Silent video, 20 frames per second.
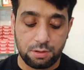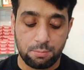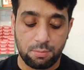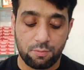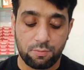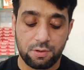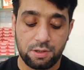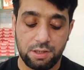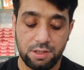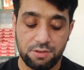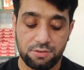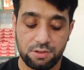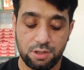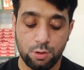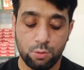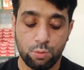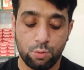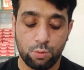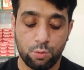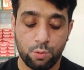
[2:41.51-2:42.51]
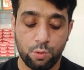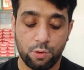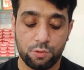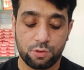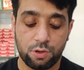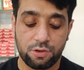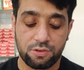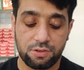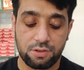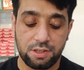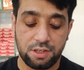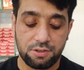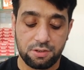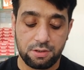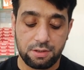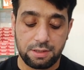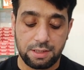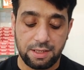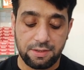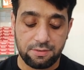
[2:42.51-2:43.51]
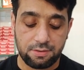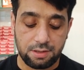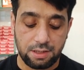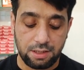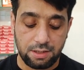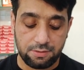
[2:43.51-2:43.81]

Number one is the glucose oxidation test,